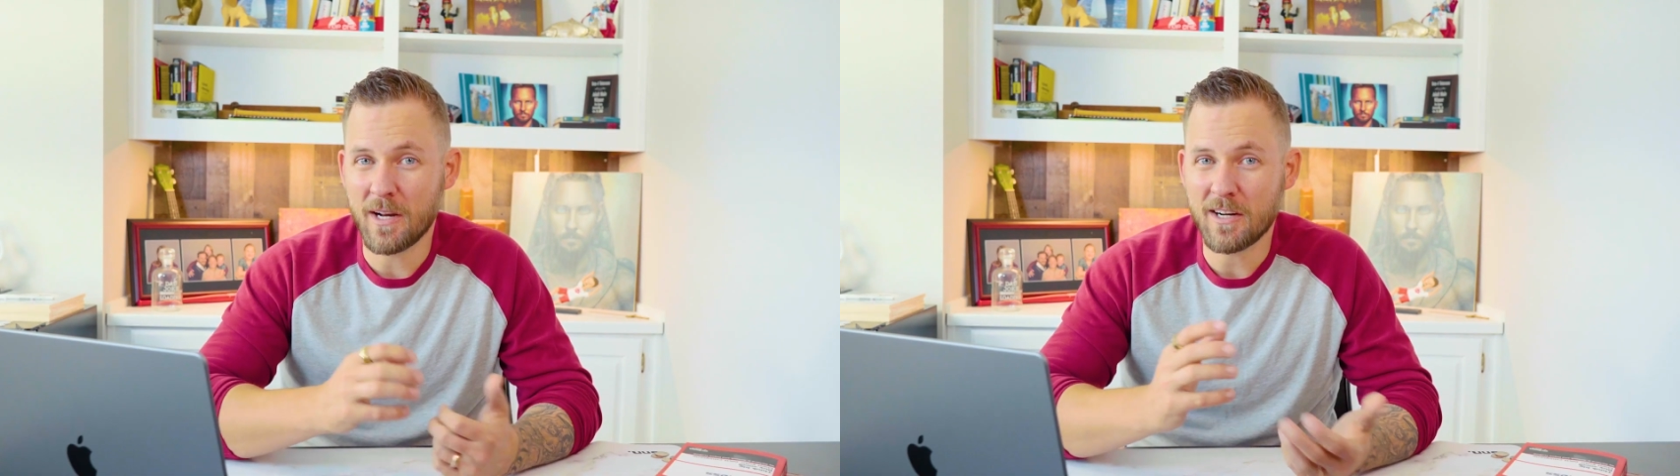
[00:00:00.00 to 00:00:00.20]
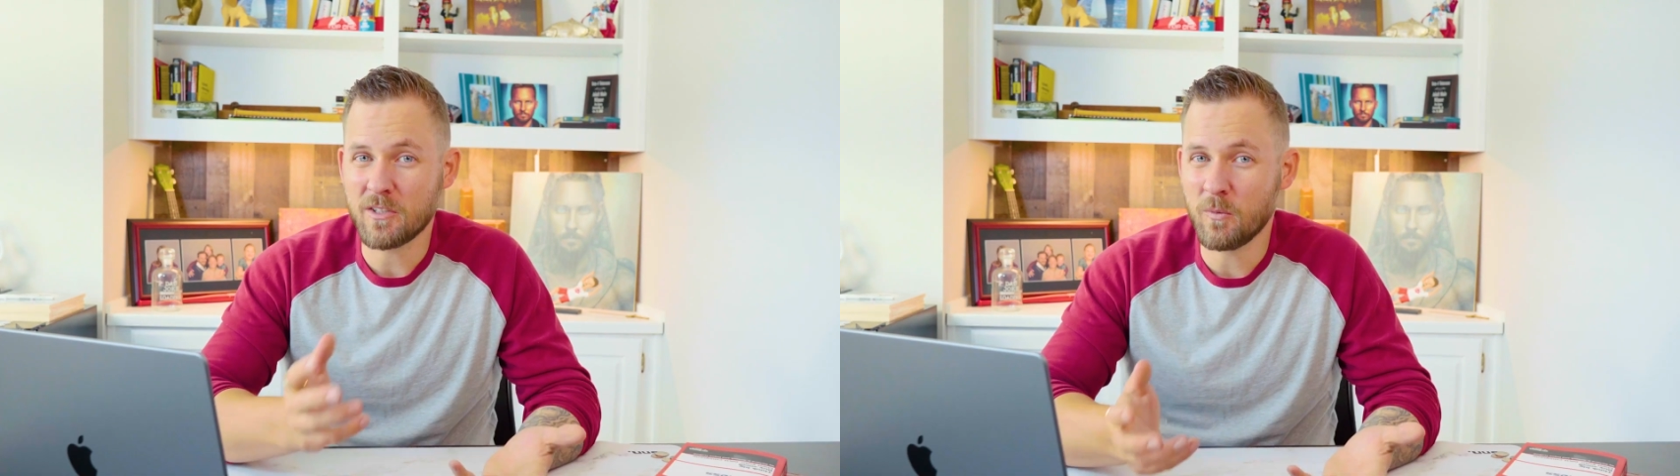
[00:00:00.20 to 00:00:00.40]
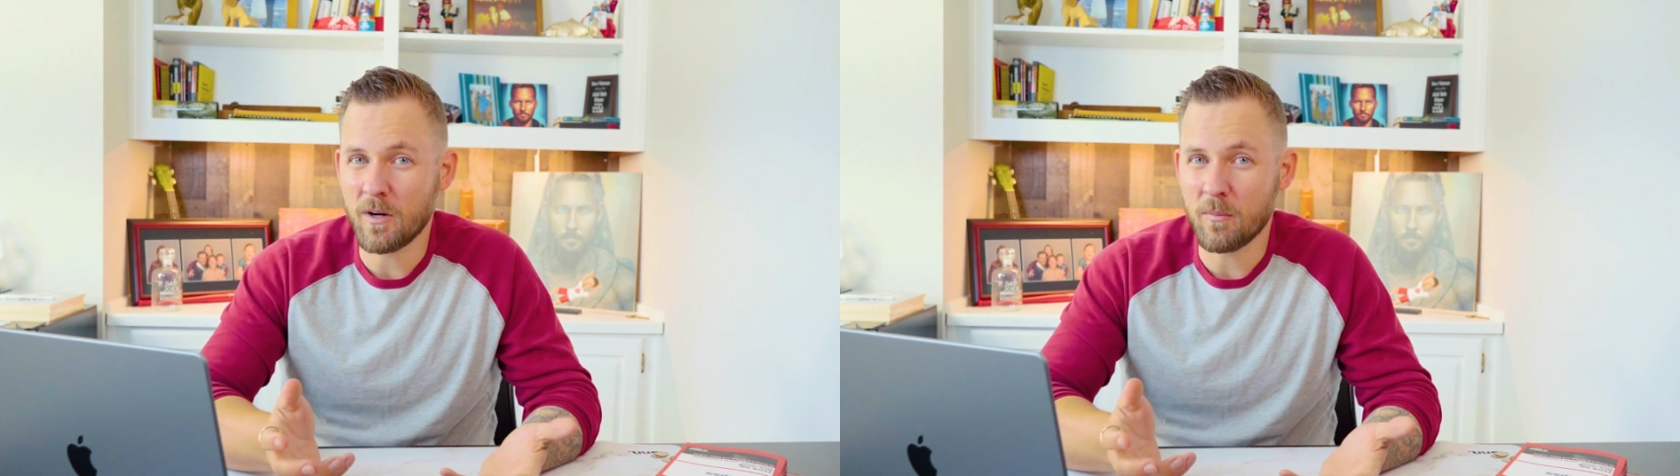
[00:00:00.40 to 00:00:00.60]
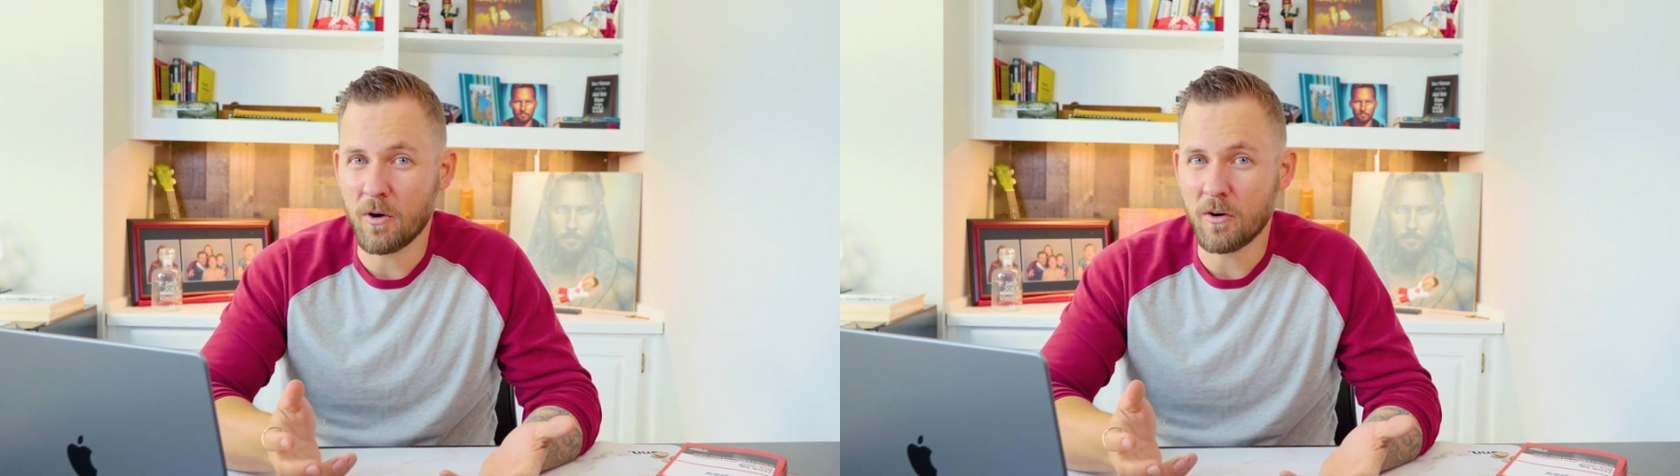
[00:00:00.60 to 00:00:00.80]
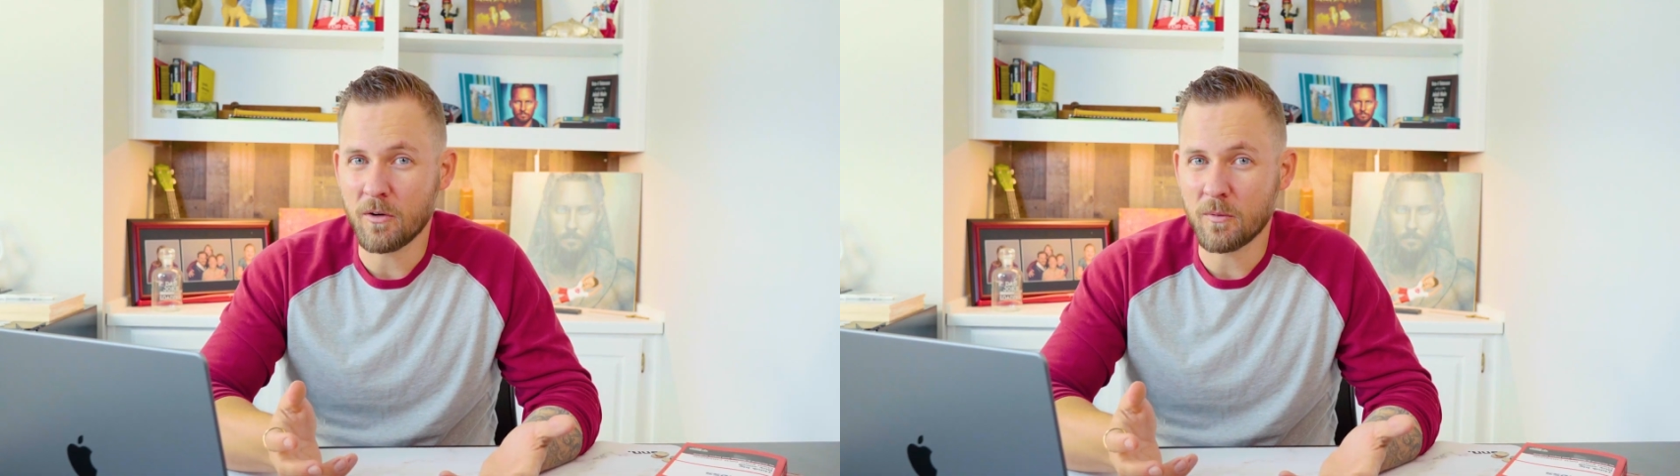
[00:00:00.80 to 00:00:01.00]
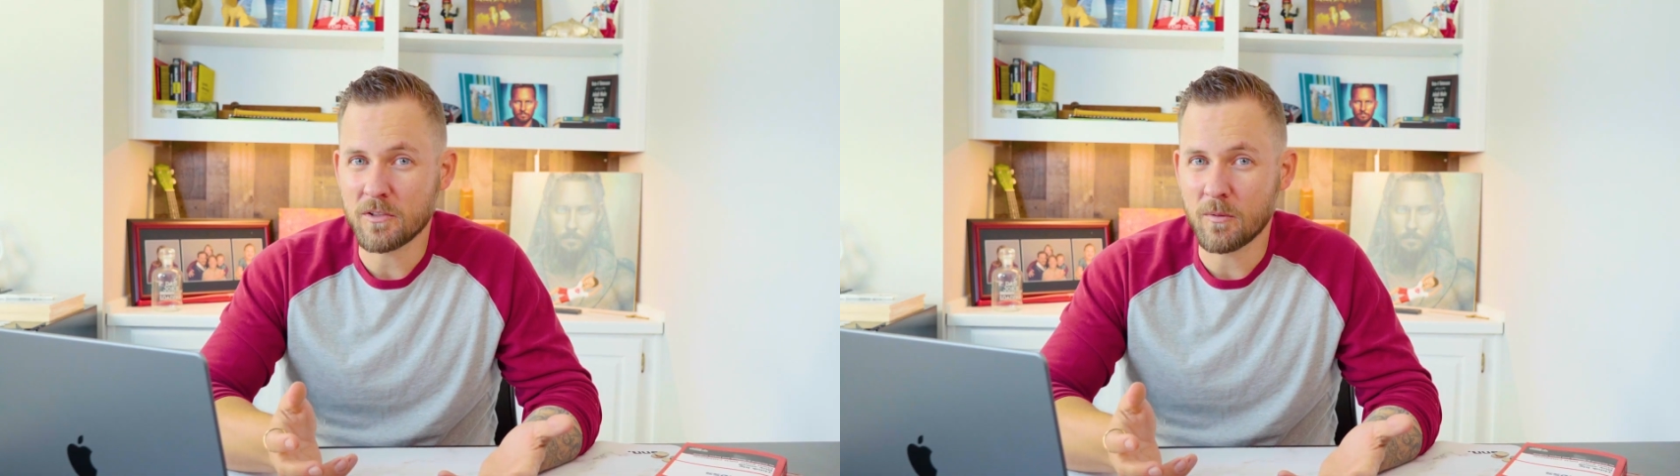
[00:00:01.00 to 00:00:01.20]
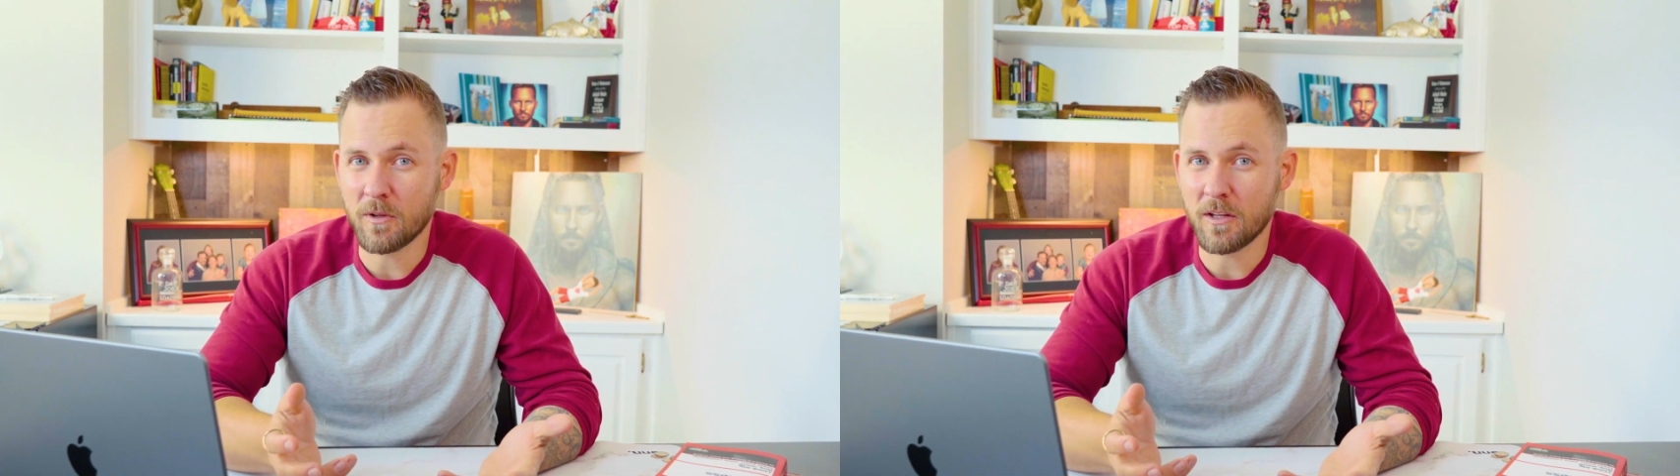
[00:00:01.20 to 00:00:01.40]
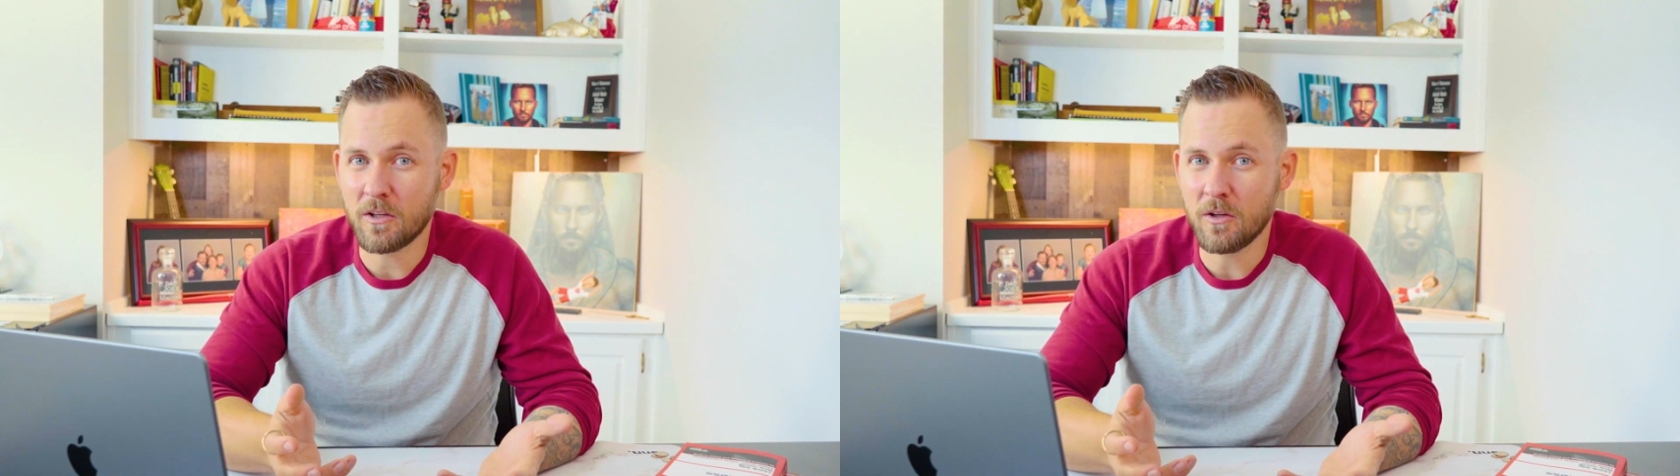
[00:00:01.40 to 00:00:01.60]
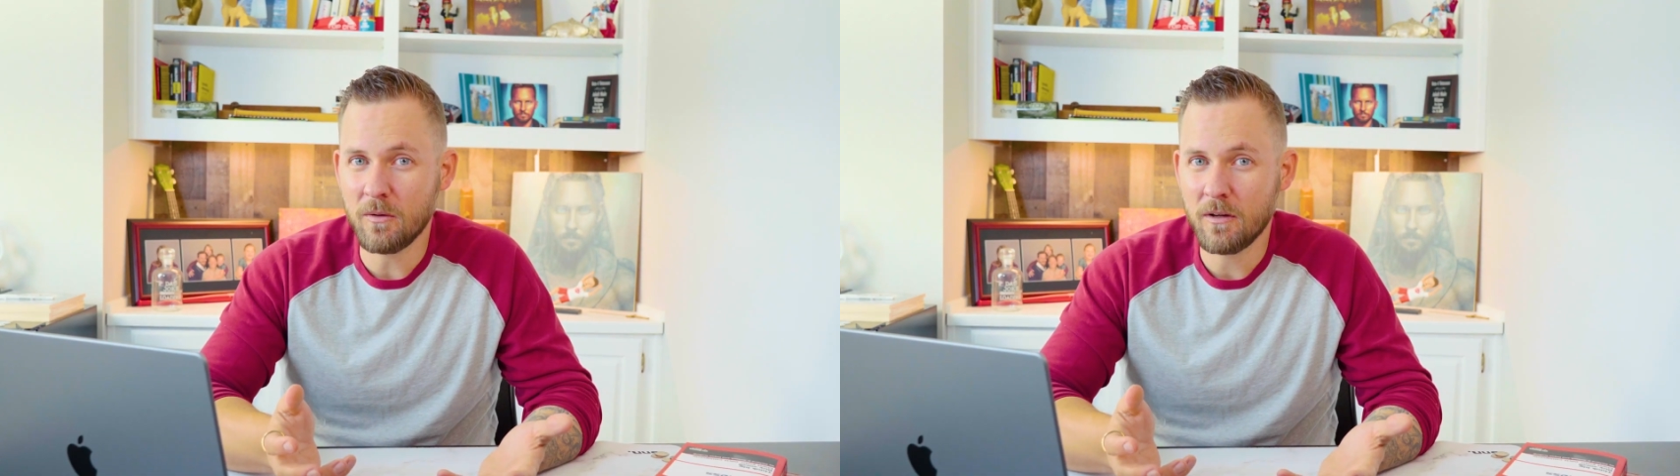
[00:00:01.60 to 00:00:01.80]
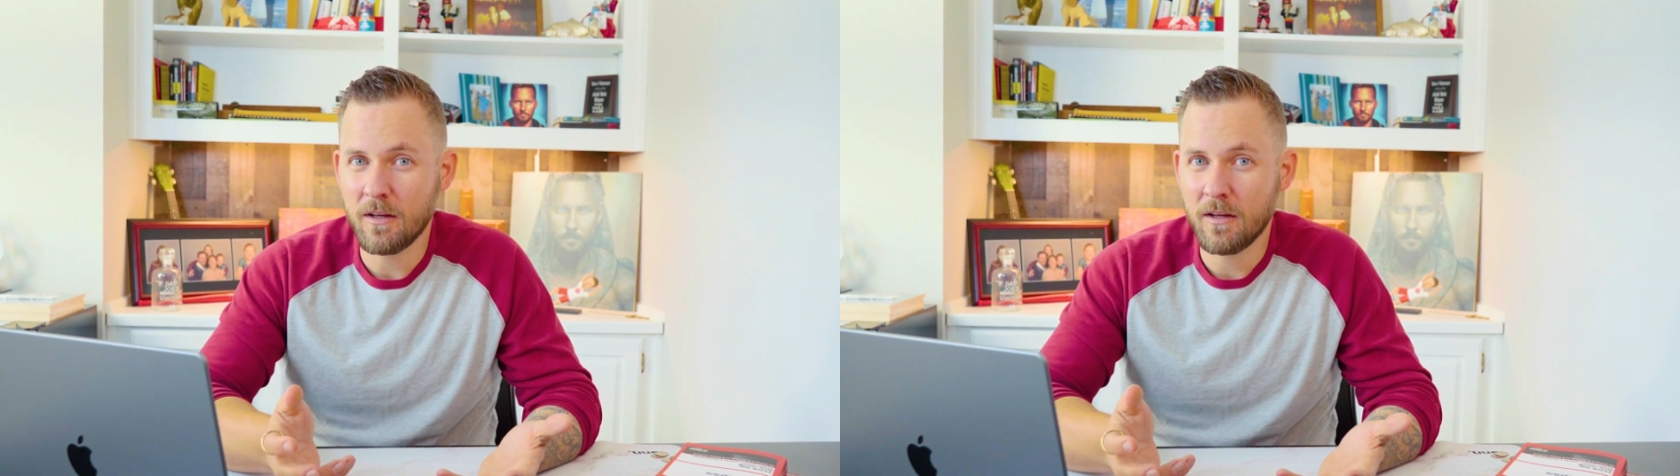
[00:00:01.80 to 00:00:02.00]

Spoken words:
actually want to partner with someone like you,